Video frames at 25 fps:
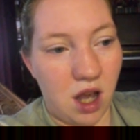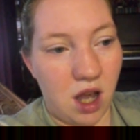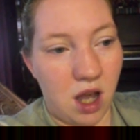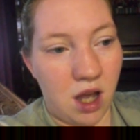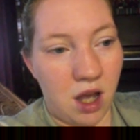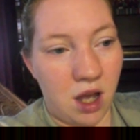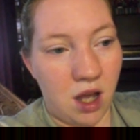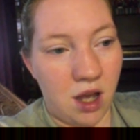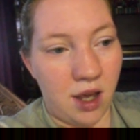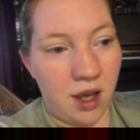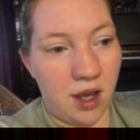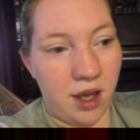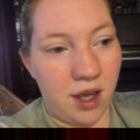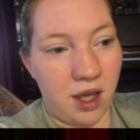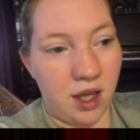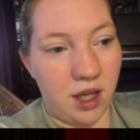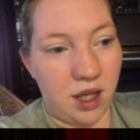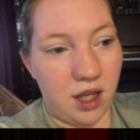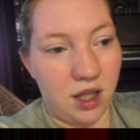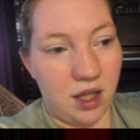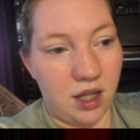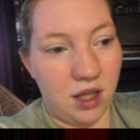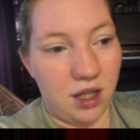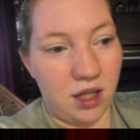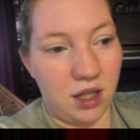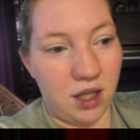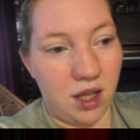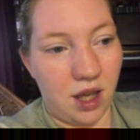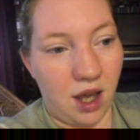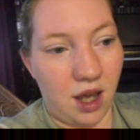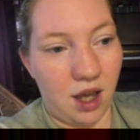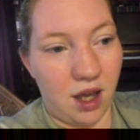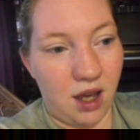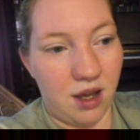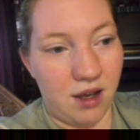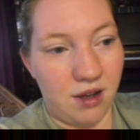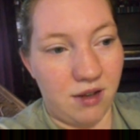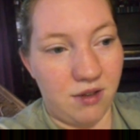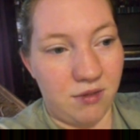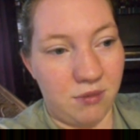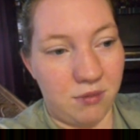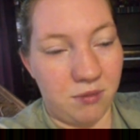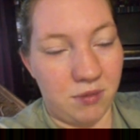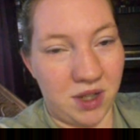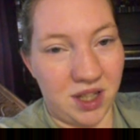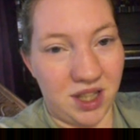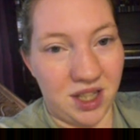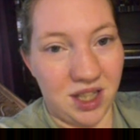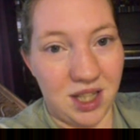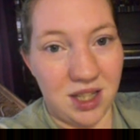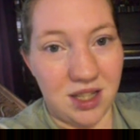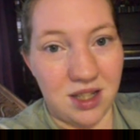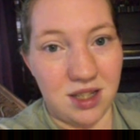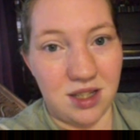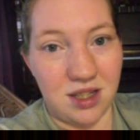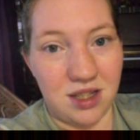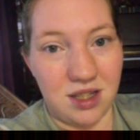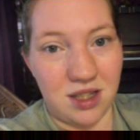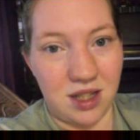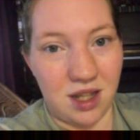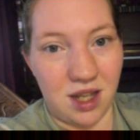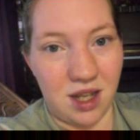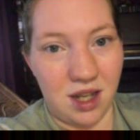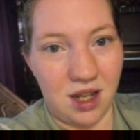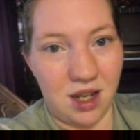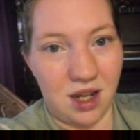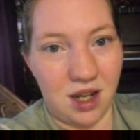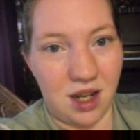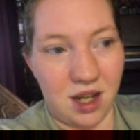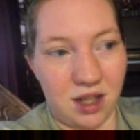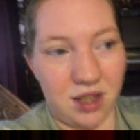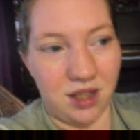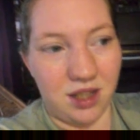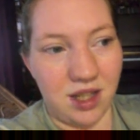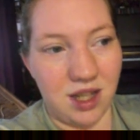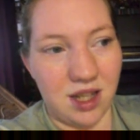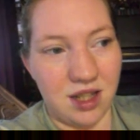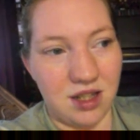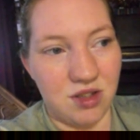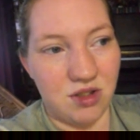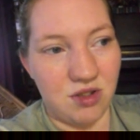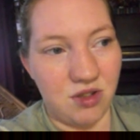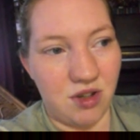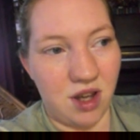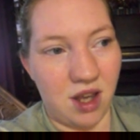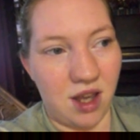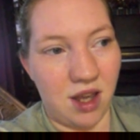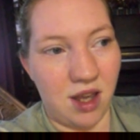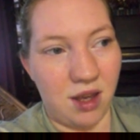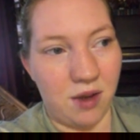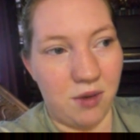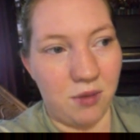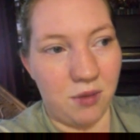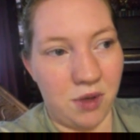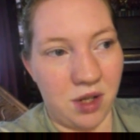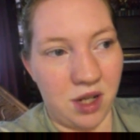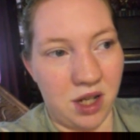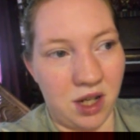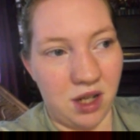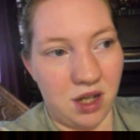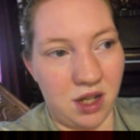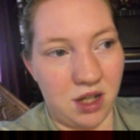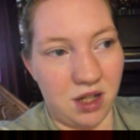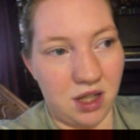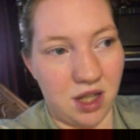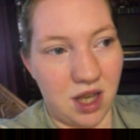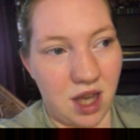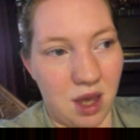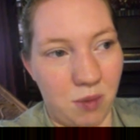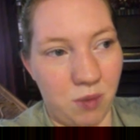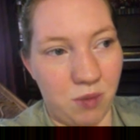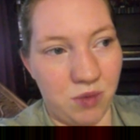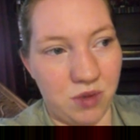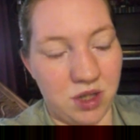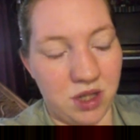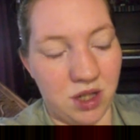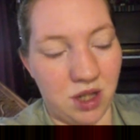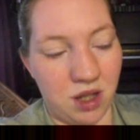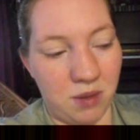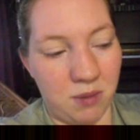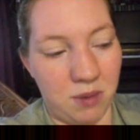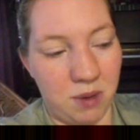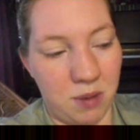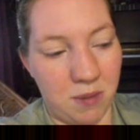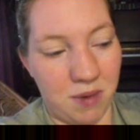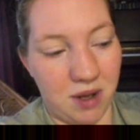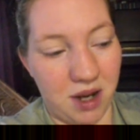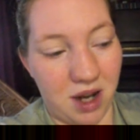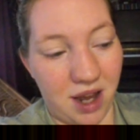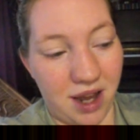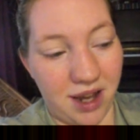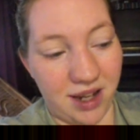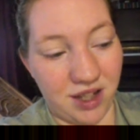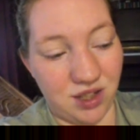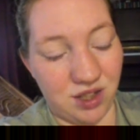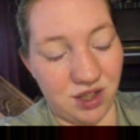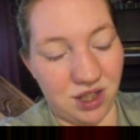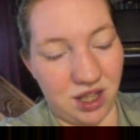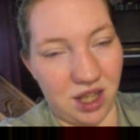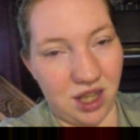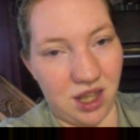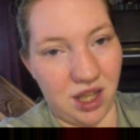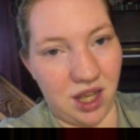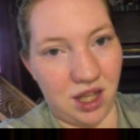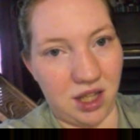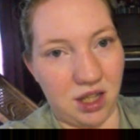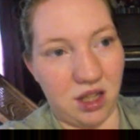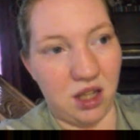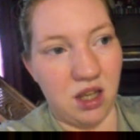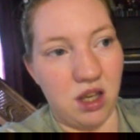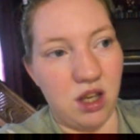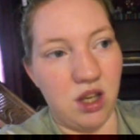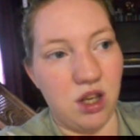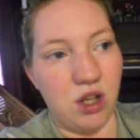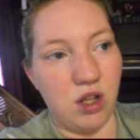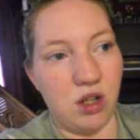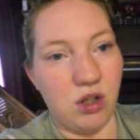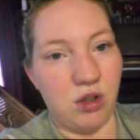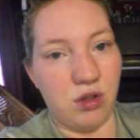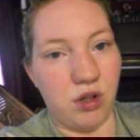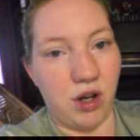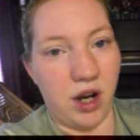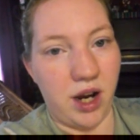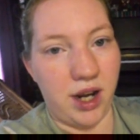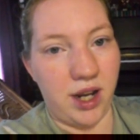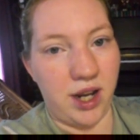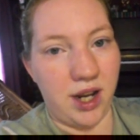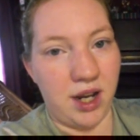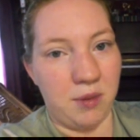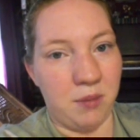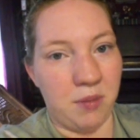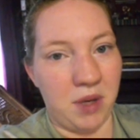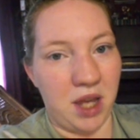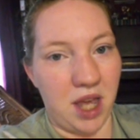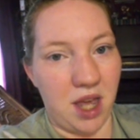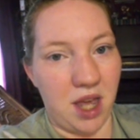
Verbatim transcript: I have my kids, and yesterday when Gabe was telling me about it, I actually like cried out of my